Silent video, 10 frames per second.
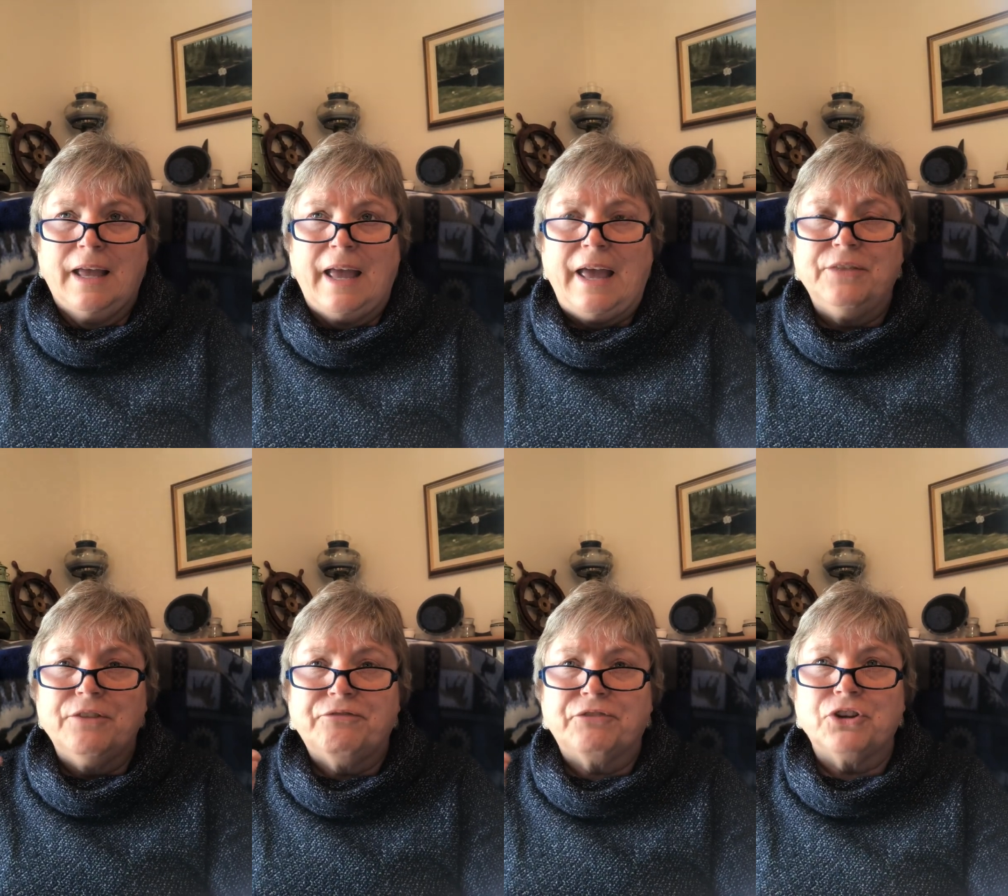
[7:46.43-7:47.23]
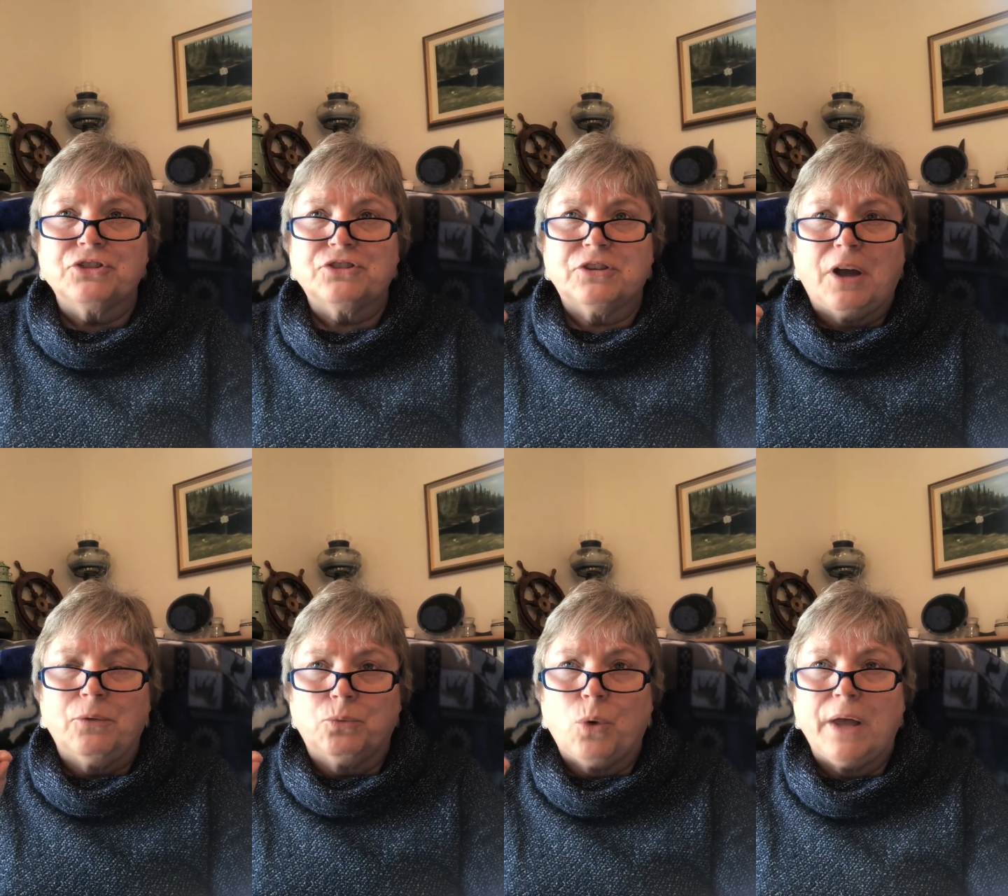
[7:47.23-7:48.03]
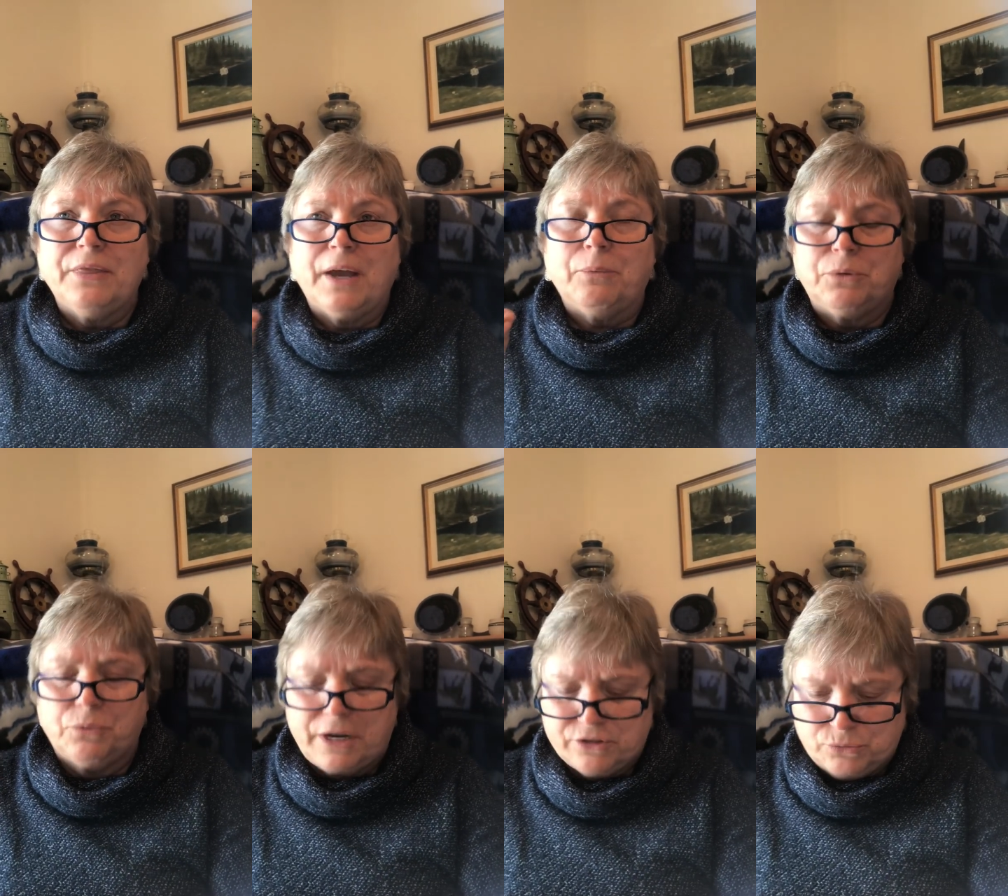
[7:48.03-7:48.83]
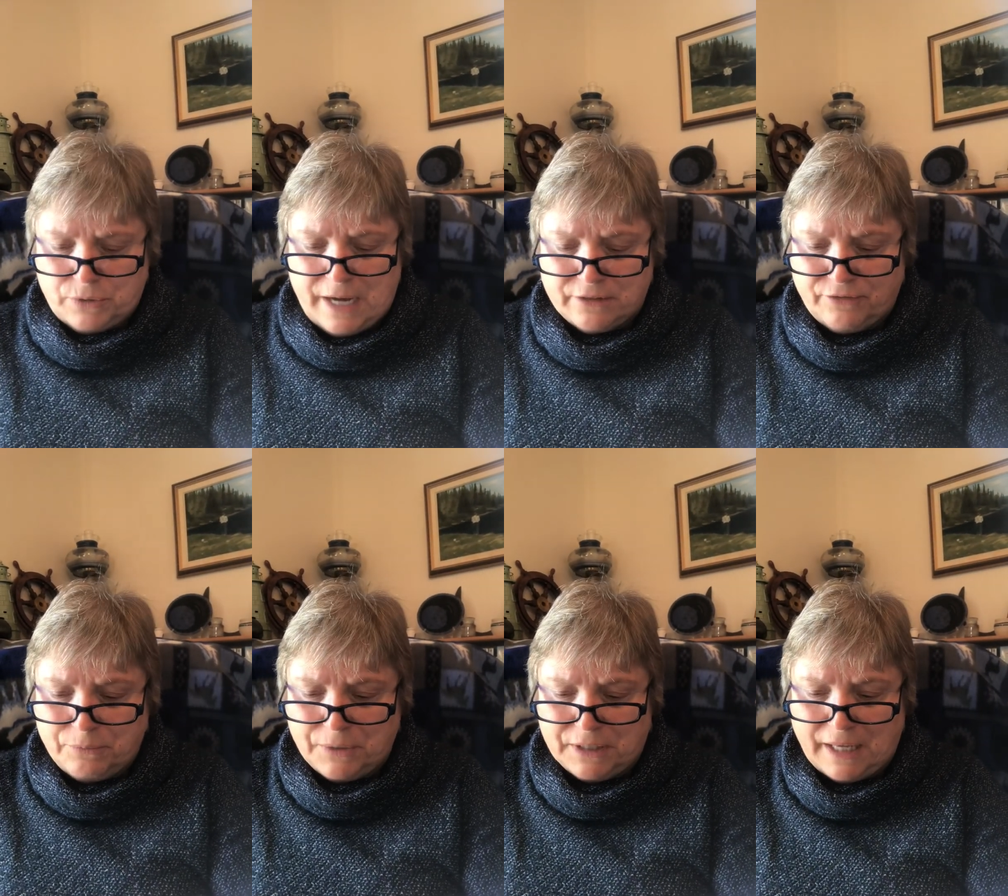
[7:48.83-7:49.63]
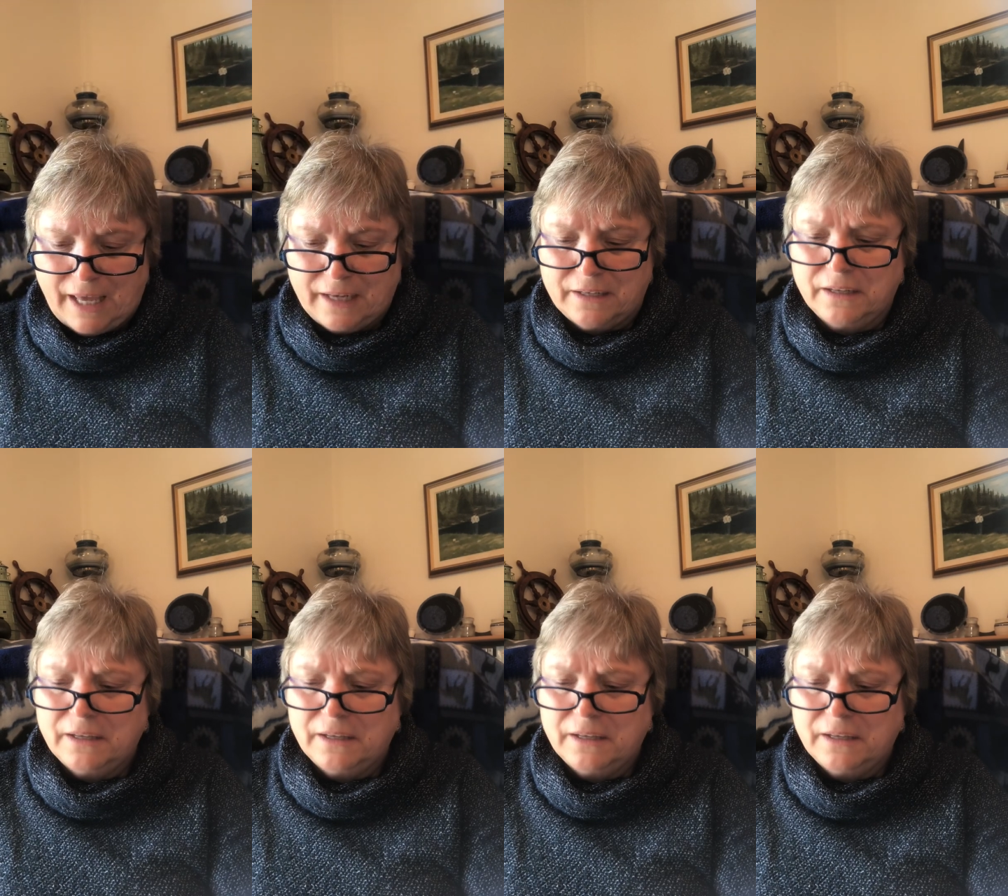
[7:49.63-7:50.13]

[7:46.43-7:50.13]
and the first one that would resurrect from the dead.